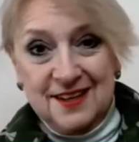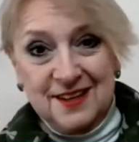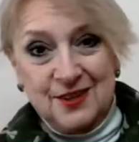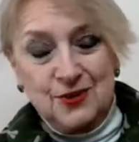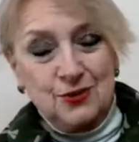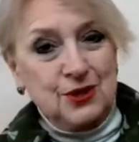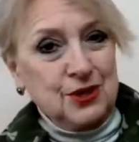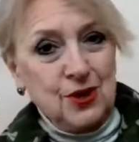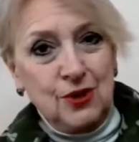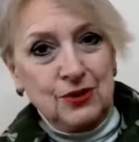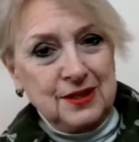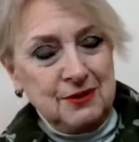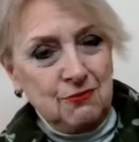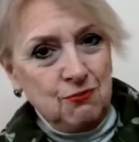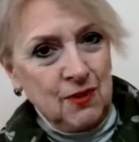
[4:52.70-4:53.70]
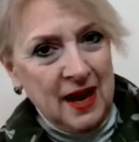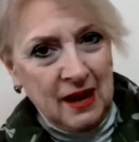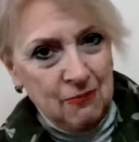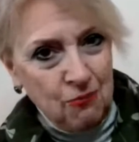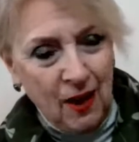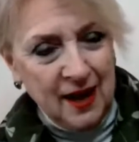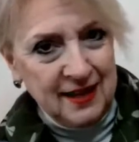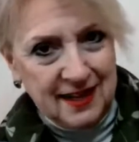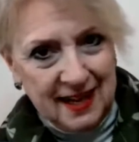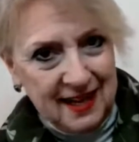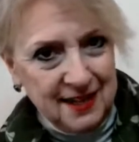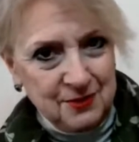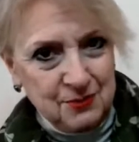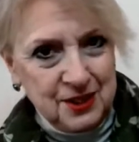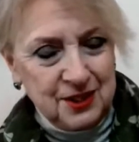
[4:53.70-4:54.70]
You can only write
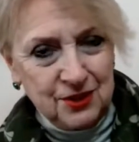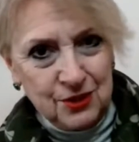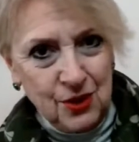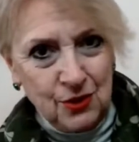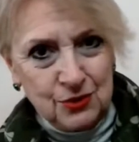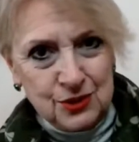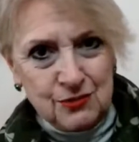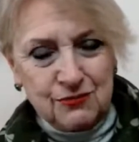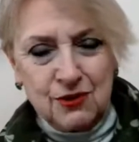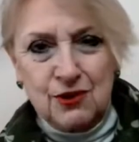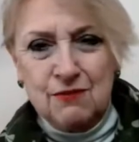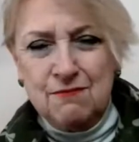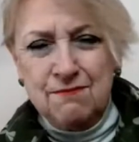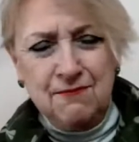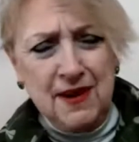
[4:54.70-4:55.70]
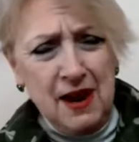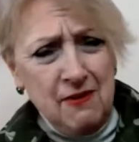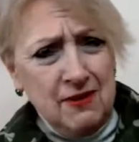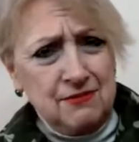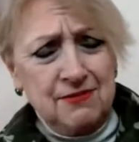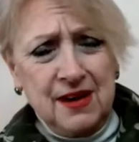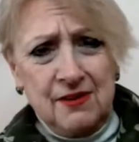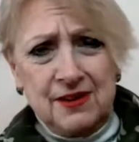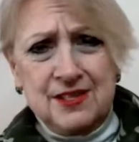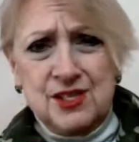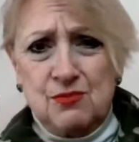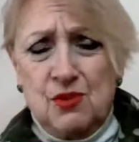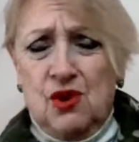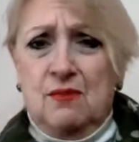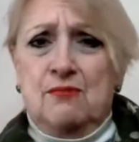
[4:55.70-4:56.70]
handwritten notes for a very, very
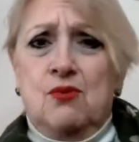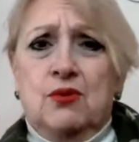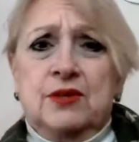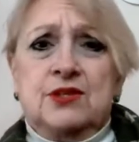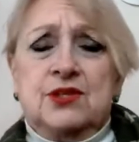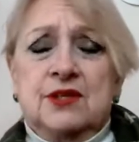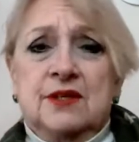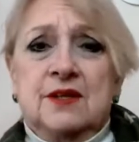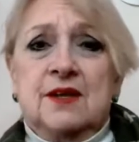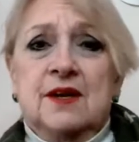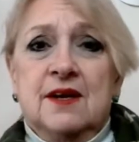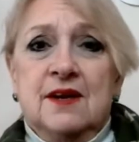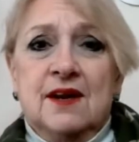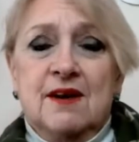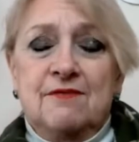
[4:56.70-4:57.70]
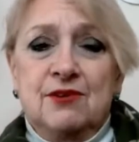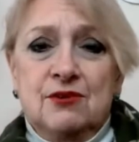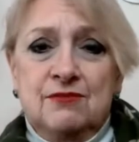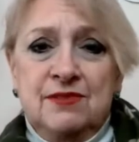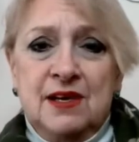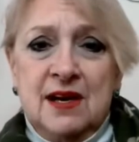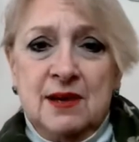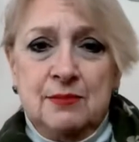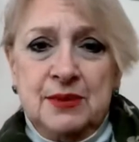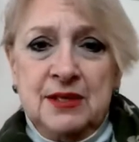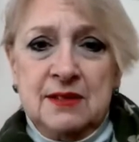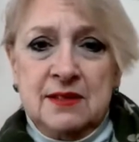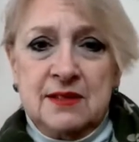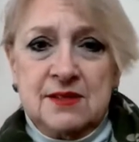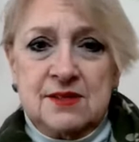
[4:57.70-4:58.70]
small portion of your VIP
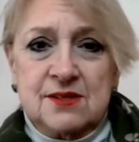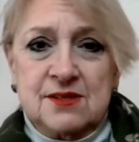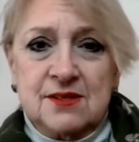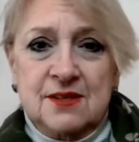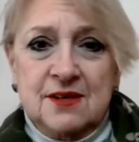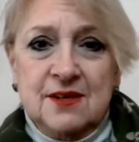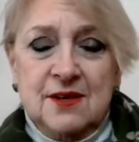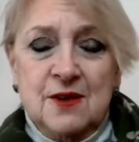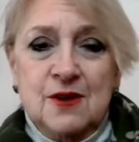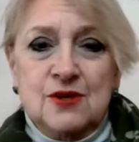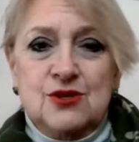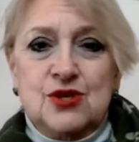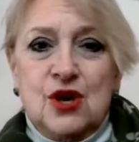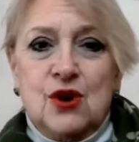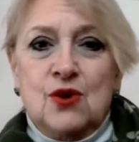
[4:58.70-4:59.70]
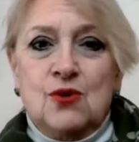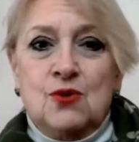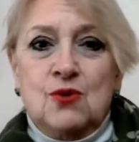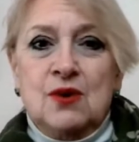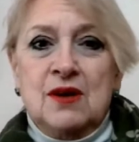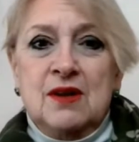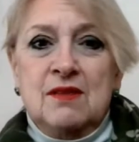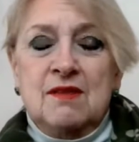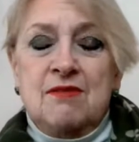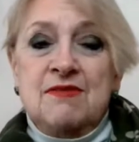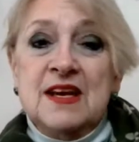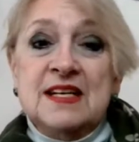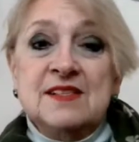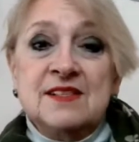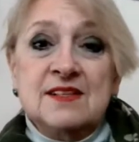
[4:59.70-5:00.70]
list. So the
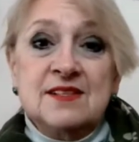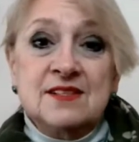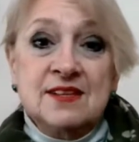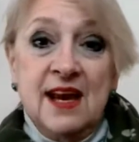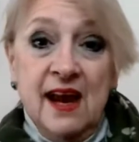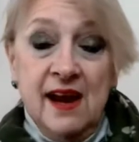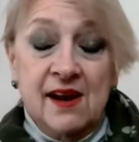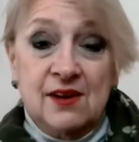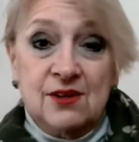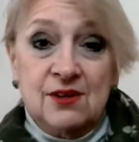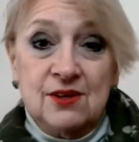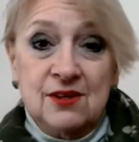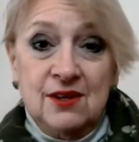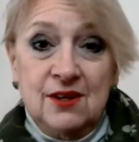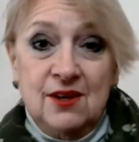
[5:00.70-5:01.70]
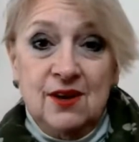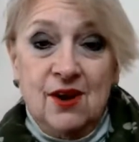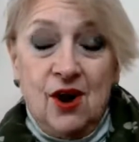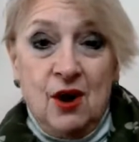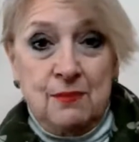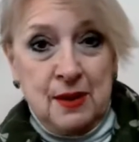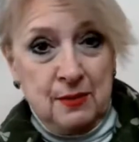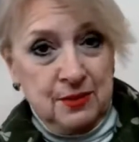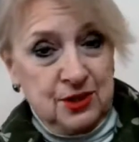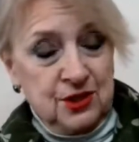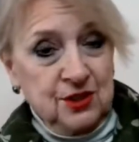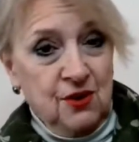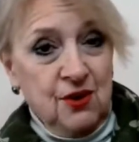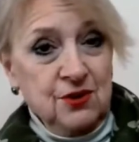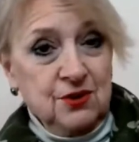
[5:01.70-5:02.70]
things that scale are publishing
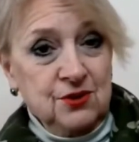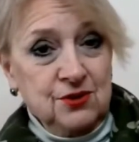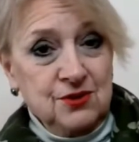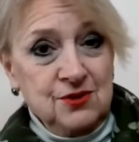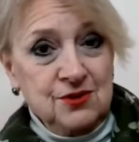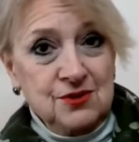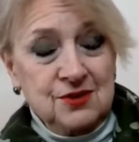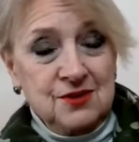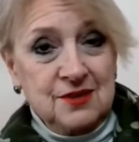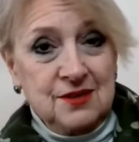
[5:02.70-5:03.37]
articles,